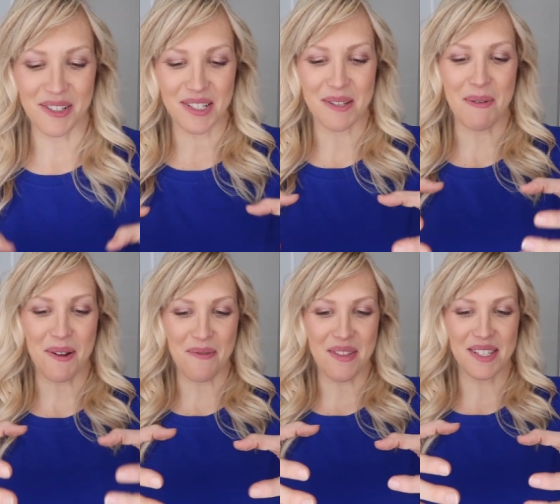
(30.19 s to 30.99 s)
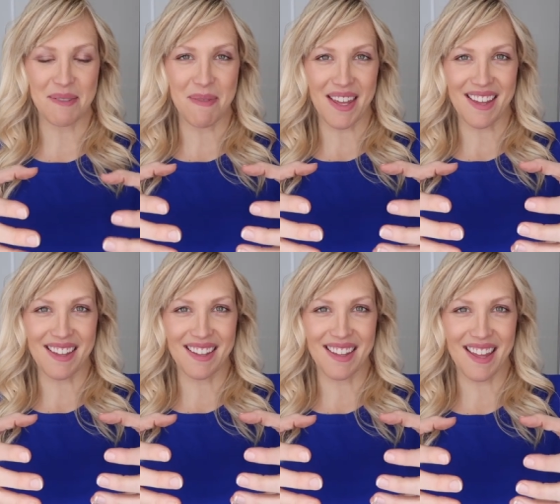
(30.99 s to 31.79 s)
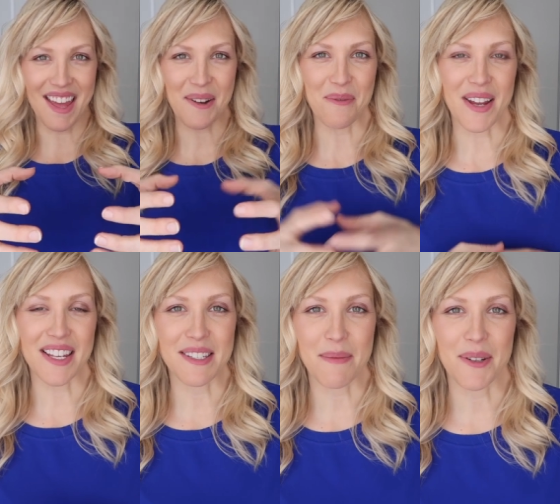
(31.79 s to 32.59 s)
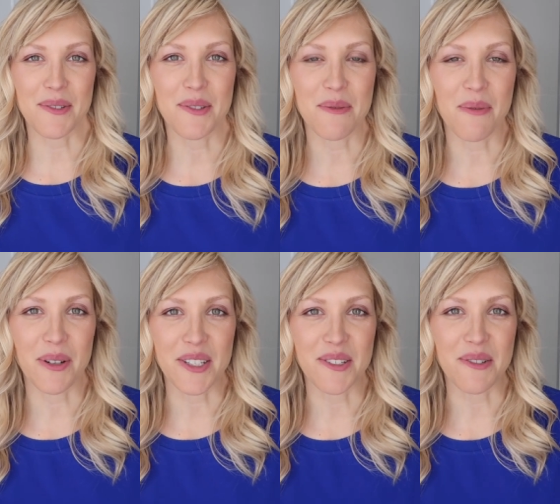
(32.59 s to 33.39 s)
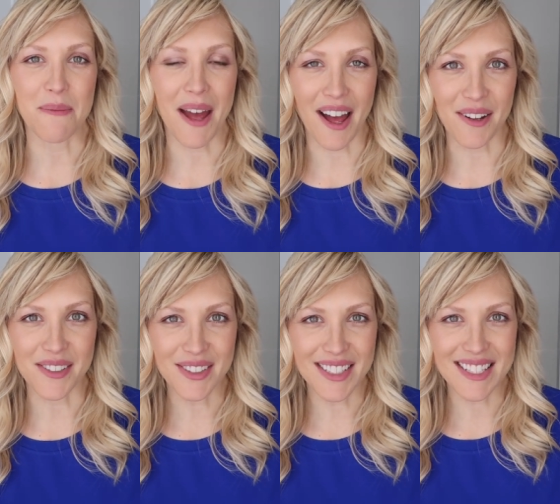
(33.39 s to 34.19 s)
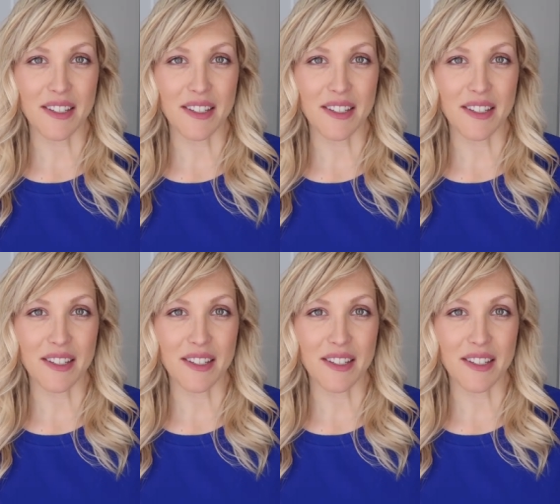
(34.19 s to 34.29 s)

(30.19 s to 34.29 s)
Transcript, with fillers: which is about this big and weighs about two point two pounds.